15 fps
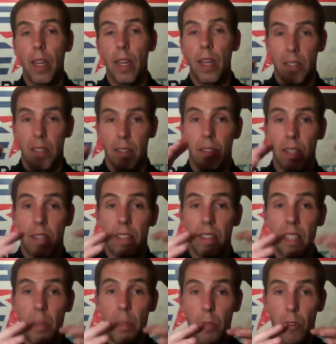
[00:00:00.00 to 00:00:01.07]

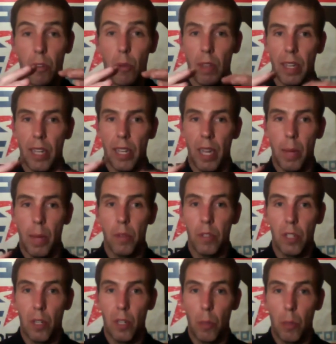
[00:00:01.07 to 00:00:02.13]
see what they're doing, like, I'm just
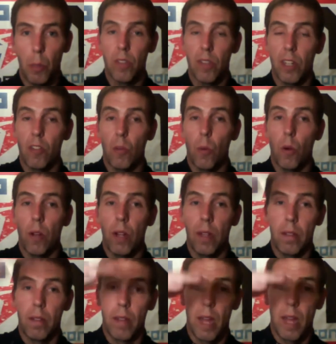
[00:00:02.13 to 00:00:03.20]
going to put this extra work
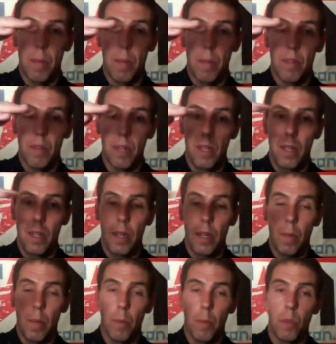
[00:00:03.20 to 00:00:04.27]
on top of it,
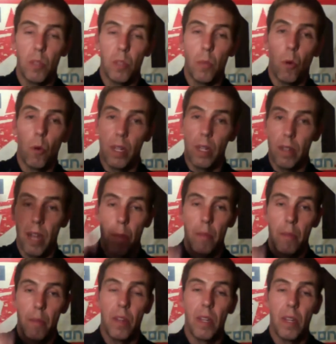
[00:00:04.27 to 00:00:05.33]
and put some more work on top
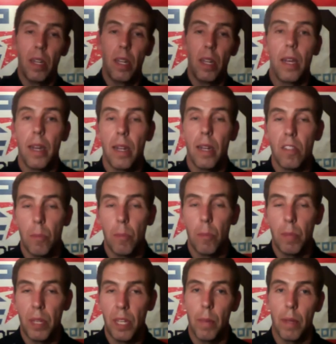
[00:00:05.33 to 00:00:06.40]
of it. And it ends up
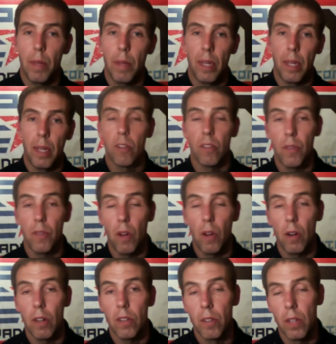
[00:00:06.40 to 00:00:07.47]
becoming a house of
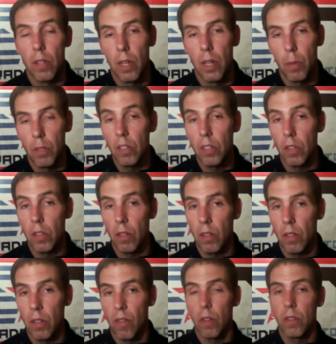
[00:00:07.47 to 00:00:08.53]
cards, which easily
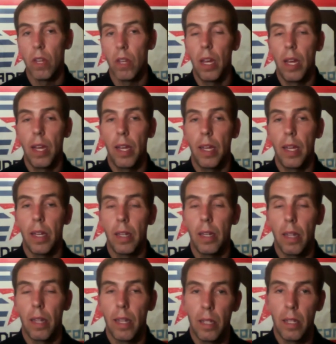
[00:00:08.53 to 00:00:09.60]
falls and
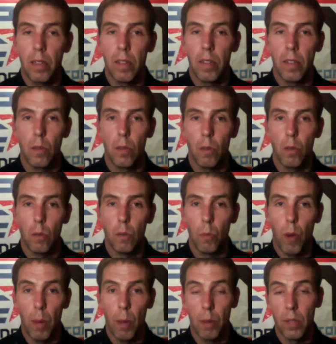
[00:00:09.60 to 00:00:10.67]
leads to
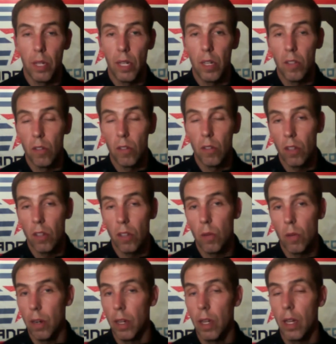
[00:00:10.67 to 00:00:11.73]
problems. And it's also
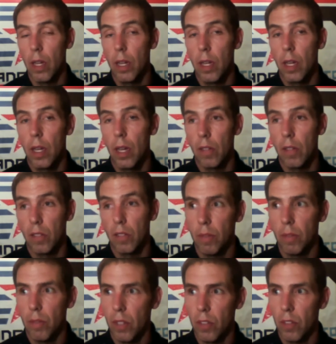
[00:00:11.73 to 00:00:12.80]
hard on some
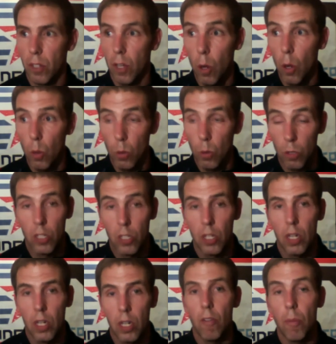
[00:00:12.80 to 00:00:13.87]
level as a
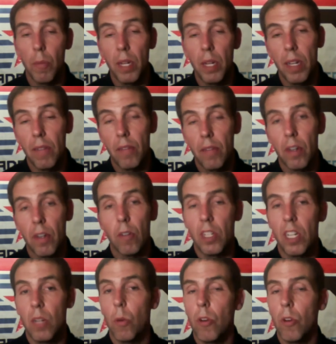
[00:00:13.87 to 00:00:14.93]
coach for me to even
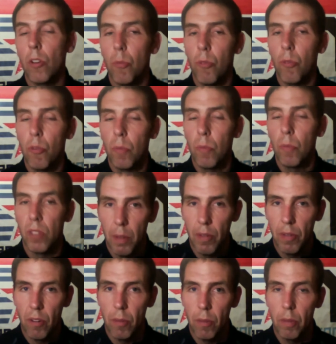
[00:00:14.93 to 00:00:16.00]
understand where your improvement's
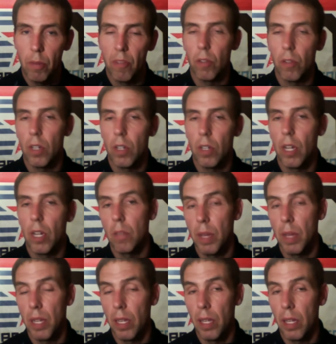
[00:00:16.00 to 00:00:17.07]
coming from if we're constantly
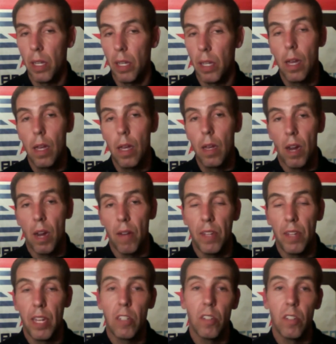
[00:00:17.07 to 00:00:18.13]
making
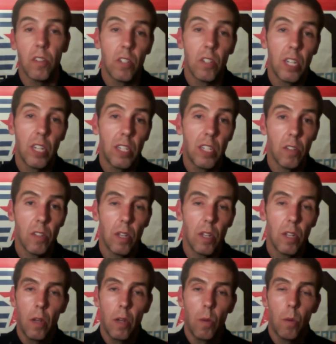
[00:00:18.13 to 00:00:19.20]
modifications and changes.
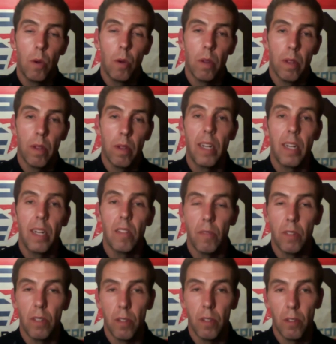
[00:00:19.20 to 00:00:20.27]
One of the tenets
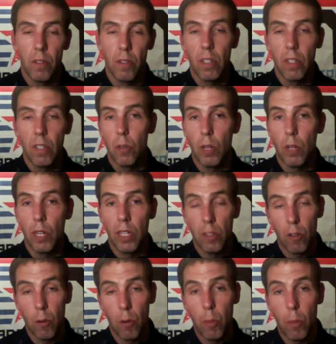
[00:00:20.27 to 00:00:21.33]
of Endurance Nation's training
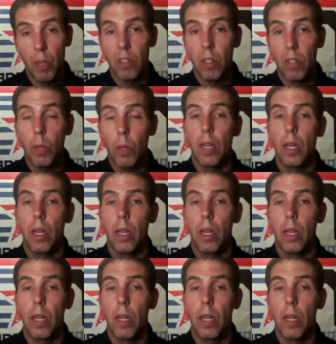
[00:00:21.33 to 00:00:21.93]
is our basic week,